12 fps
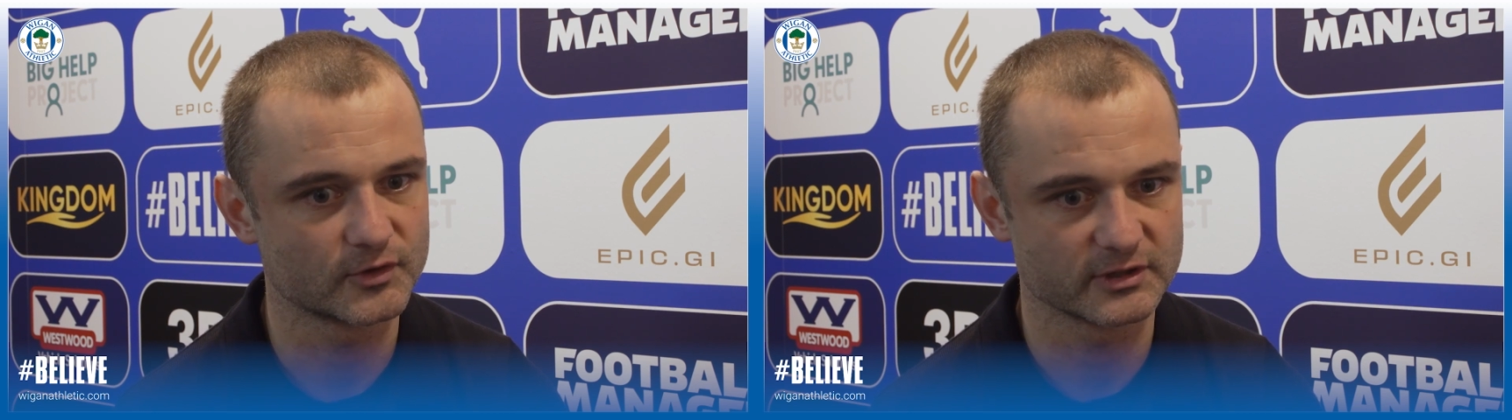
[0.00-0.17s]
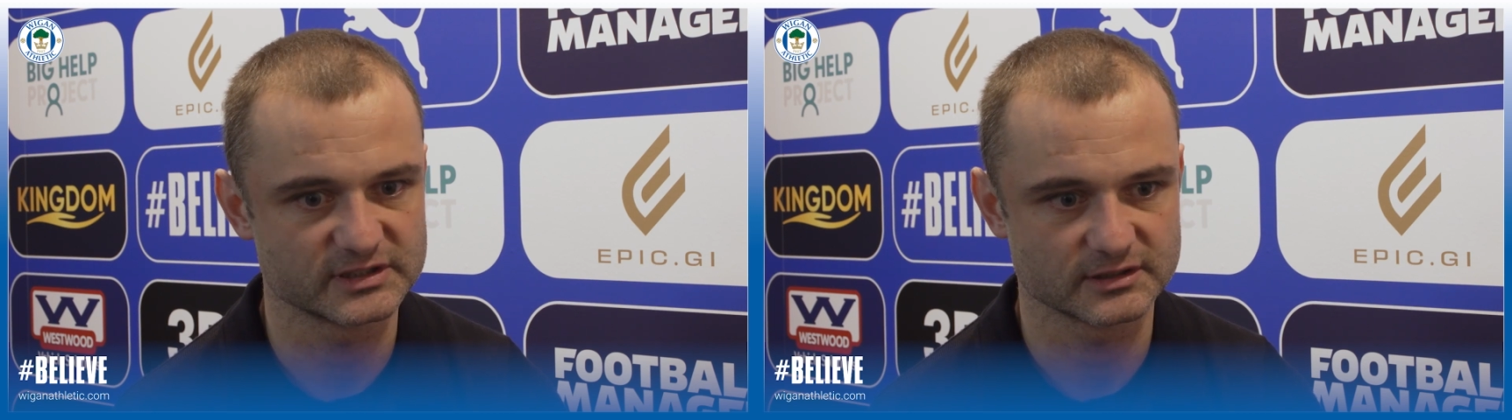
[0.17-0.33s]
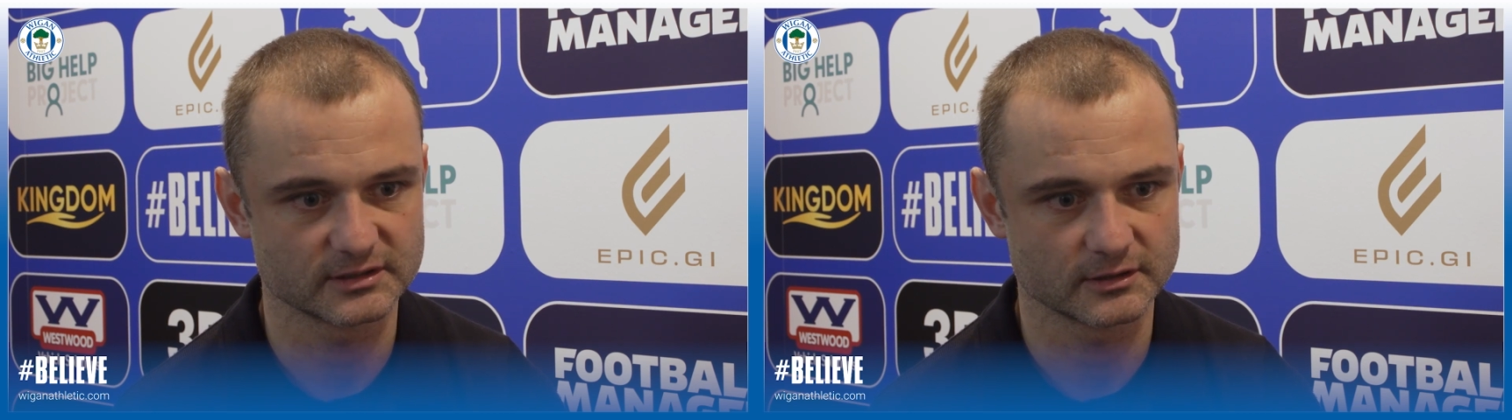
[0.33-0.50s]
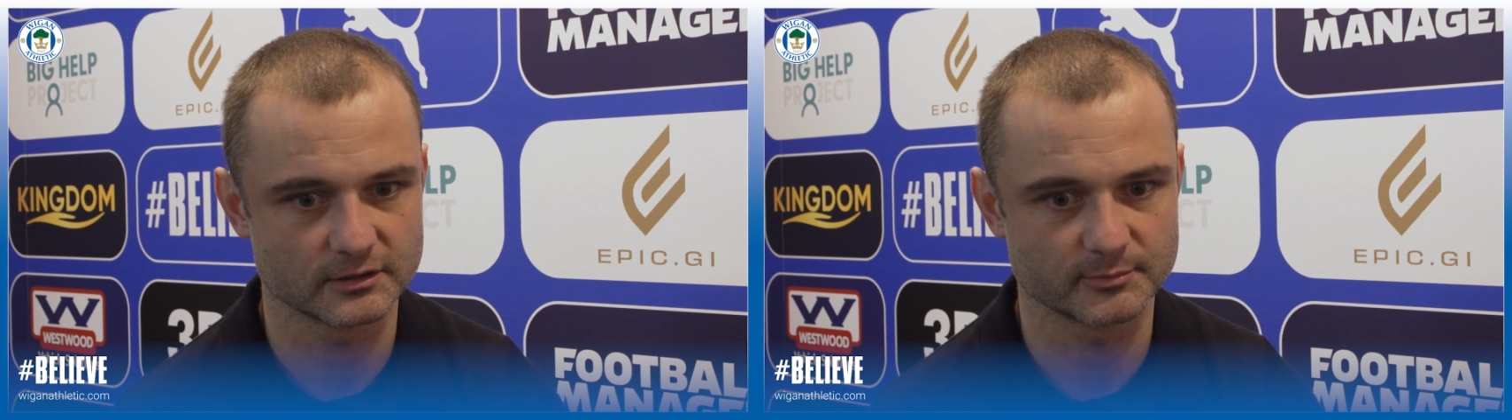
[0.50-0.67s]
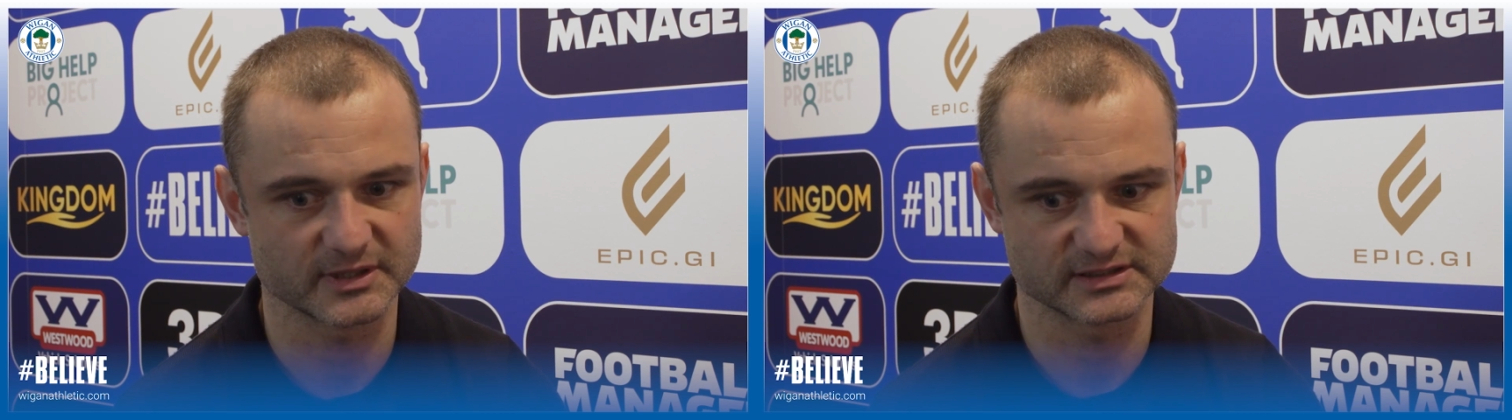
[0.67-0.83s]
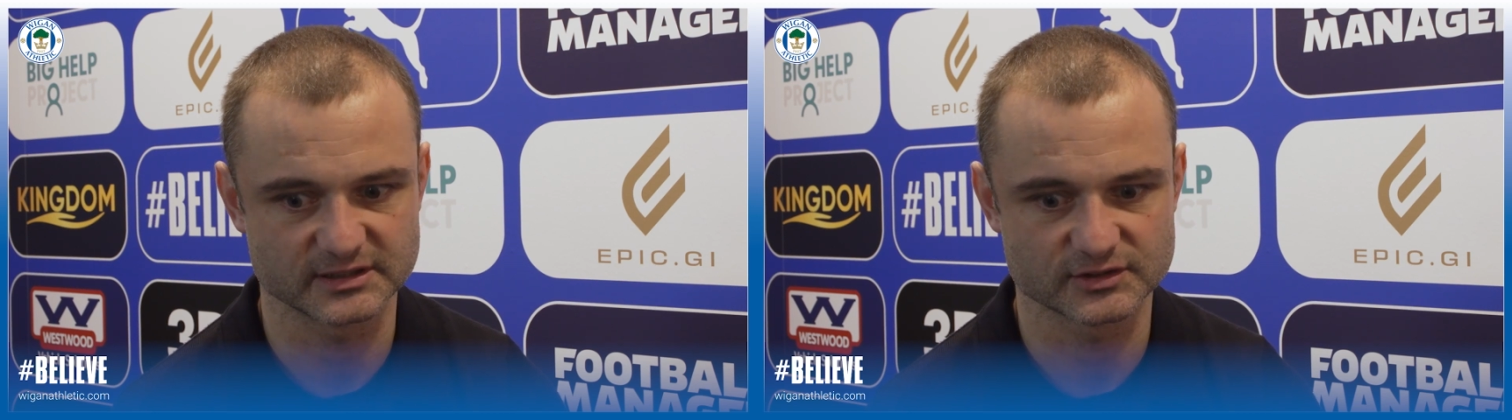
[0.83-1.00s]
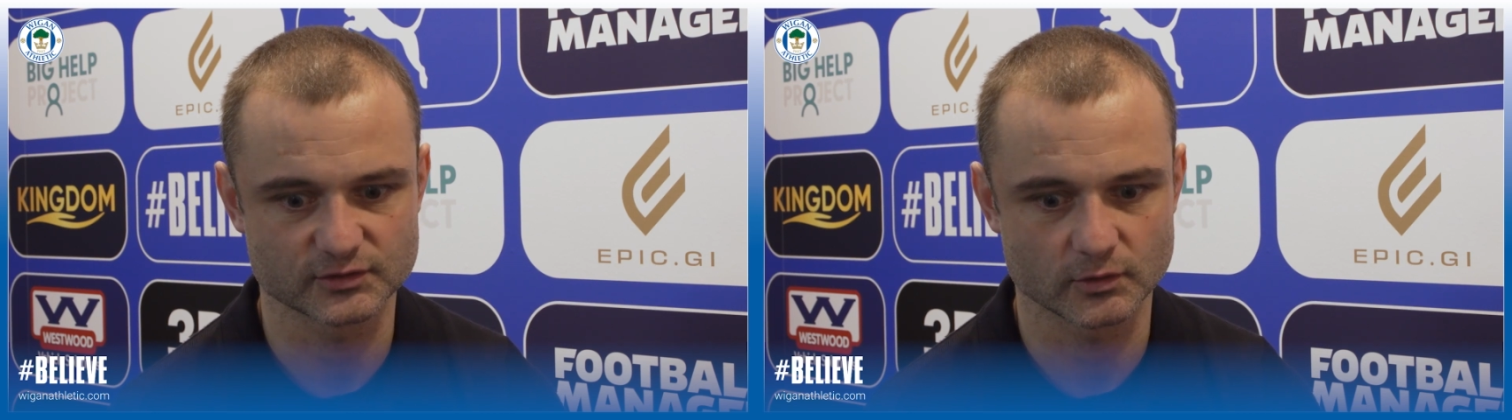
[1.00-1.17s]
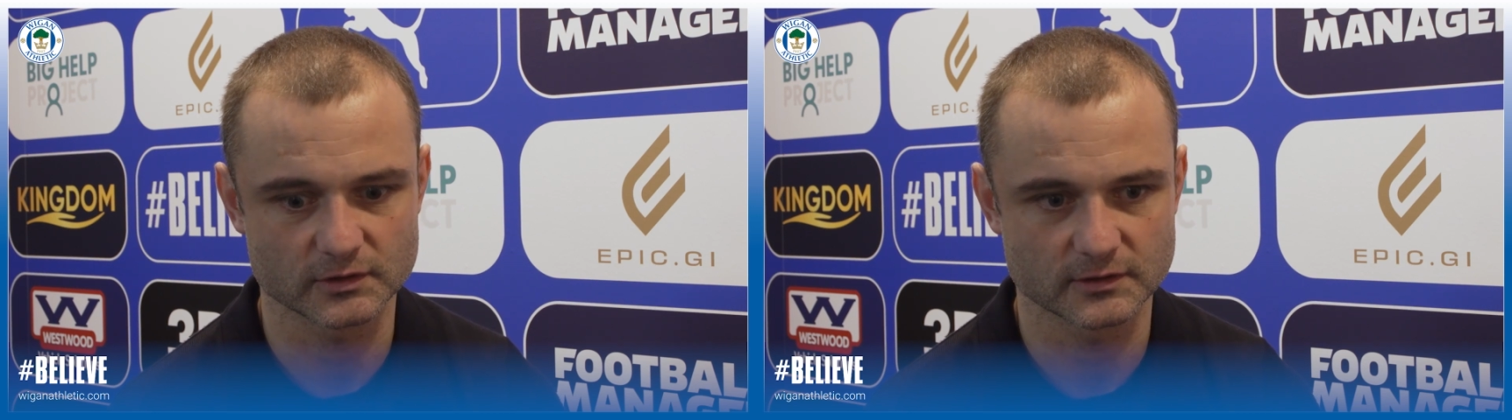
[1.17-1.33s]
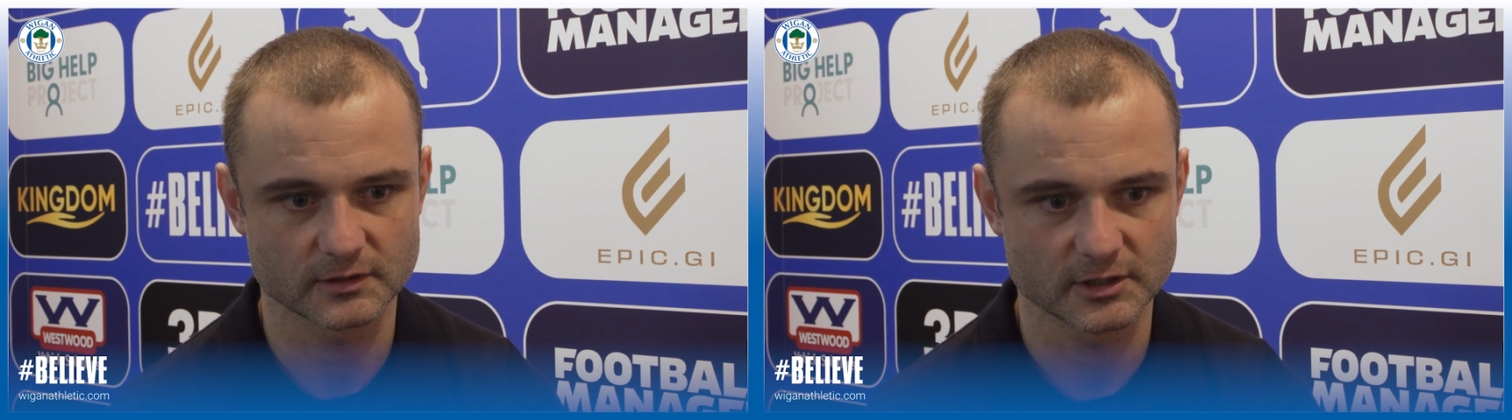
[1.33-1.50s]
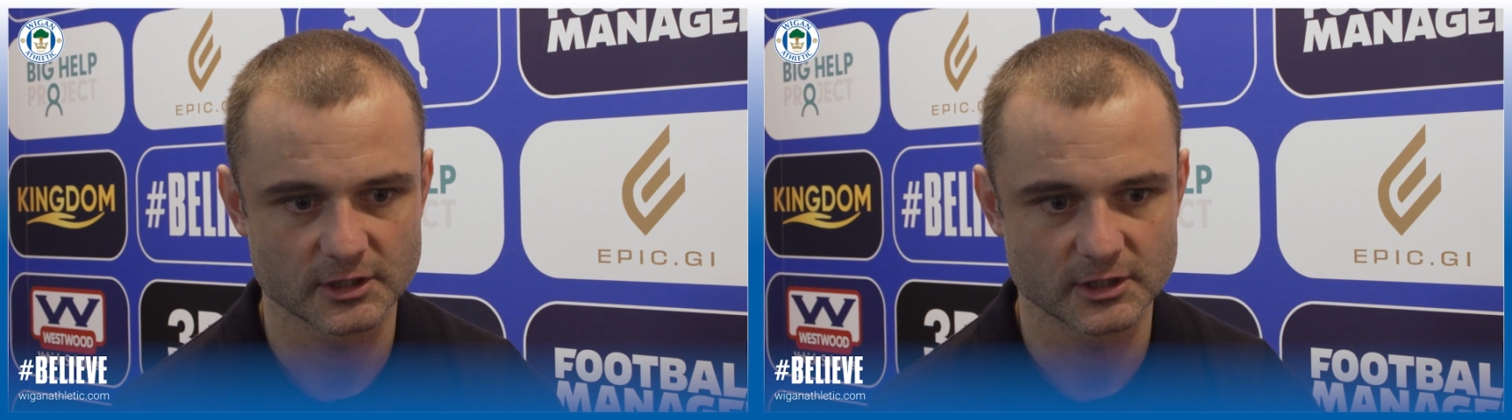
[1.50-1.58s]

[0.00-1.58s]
or place in the squad.